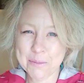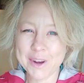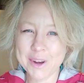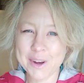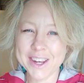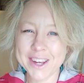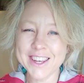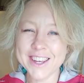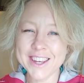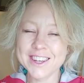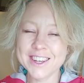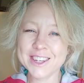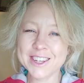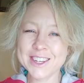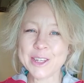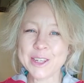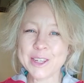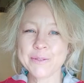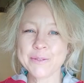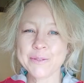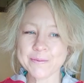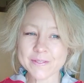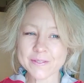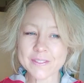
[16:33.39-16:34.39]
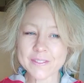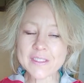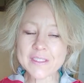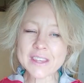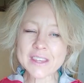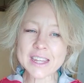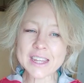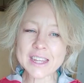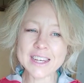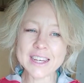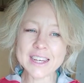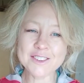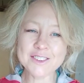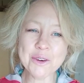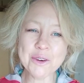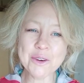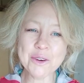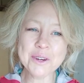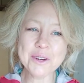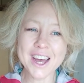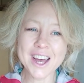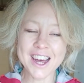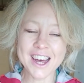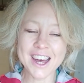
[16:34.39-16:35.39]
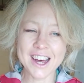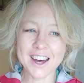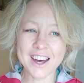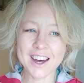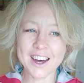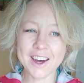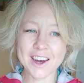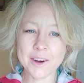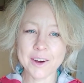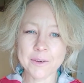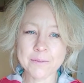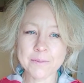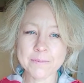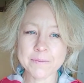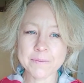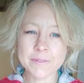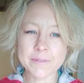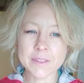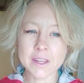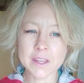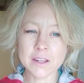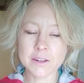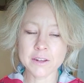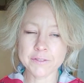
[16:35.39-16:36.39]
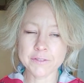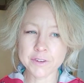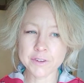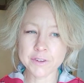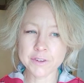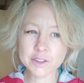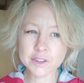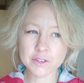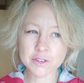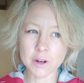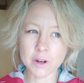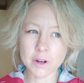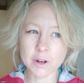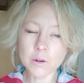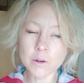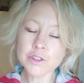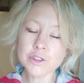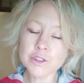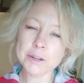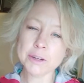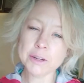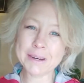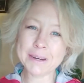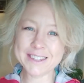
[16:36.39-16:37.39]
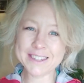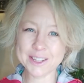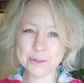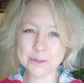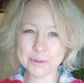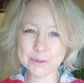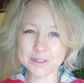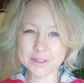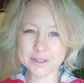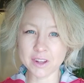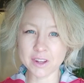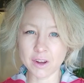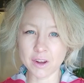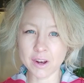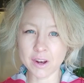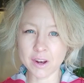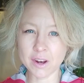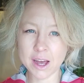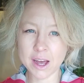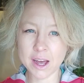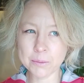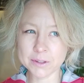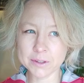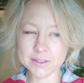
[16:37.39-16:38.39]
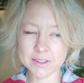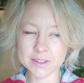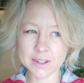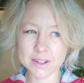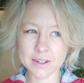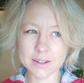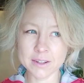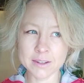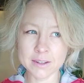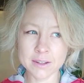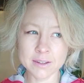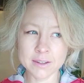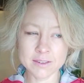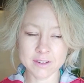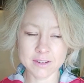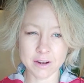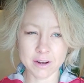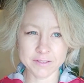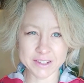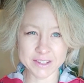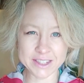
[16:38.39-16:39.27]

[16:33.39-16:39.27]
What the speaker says: same way. So the first long trip I did with Ola was in